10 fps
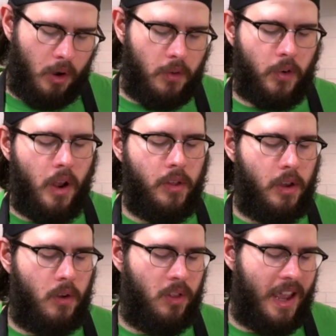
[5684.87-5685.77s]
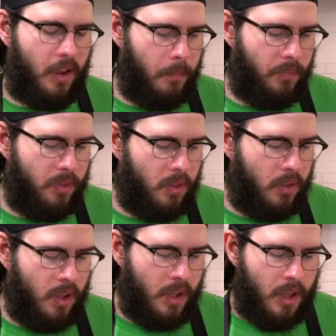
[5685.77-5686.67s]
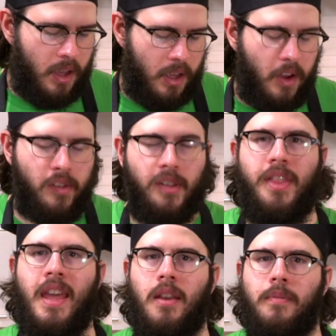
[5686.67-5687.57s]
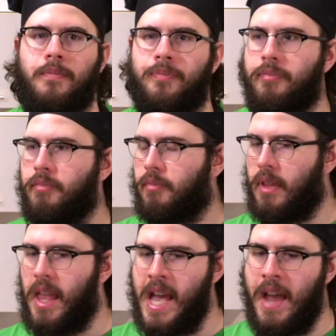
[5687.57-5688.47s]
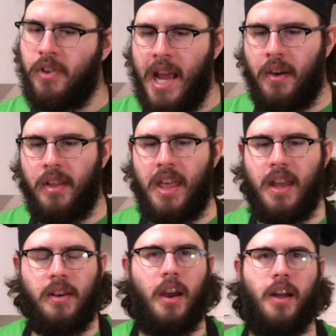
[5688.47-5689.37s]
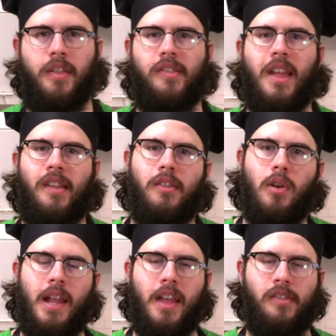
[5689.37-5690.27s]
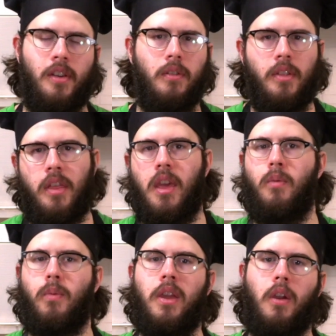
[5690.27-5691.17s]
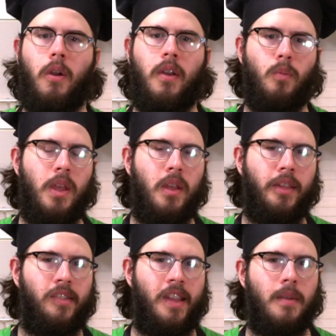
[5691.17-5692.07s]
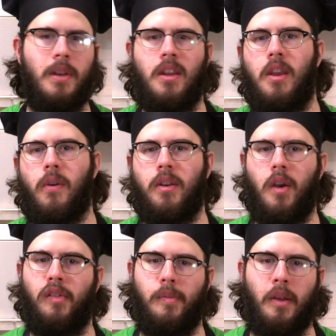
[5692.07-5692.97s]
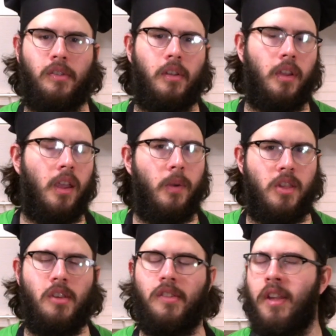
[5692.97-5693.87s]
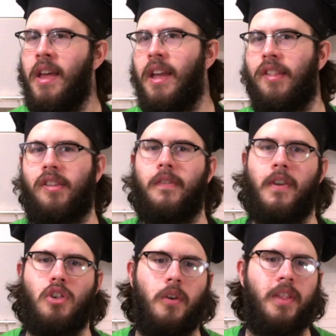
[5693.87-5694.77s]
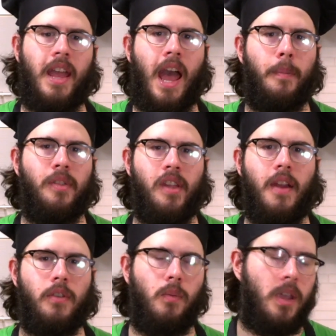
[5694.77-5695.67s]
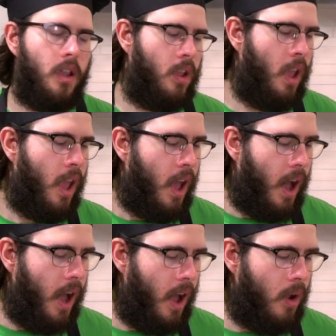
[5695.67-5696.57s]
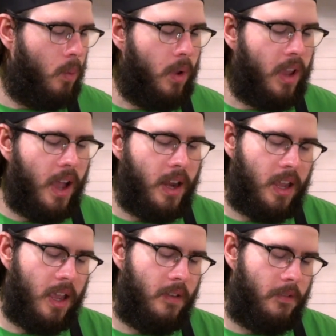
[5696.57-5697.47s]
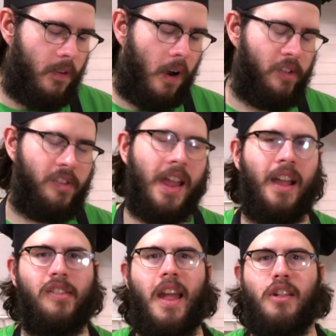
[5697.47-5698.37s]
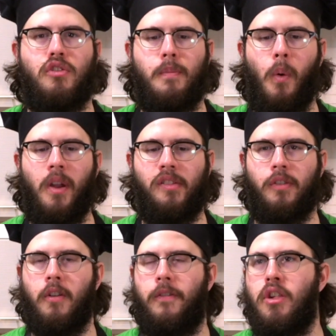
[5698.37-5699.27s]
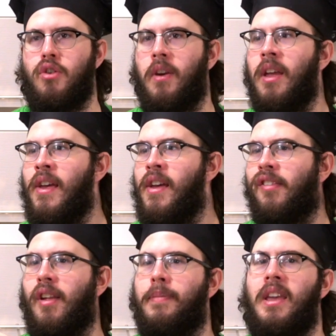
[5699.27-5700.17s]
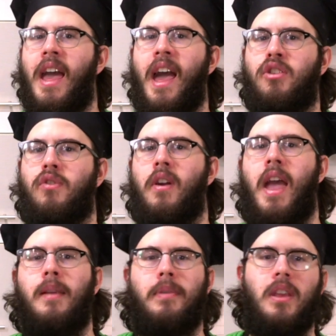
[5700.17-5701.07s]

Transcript: Overall, though, like, here's the thing. Every now and then on Snacks and Codacial, the recurring weekly segment here on Kozibear's Cooking, which is itself a show that happens every week, uh, we gotta give our snacks extra points for featuring something extra and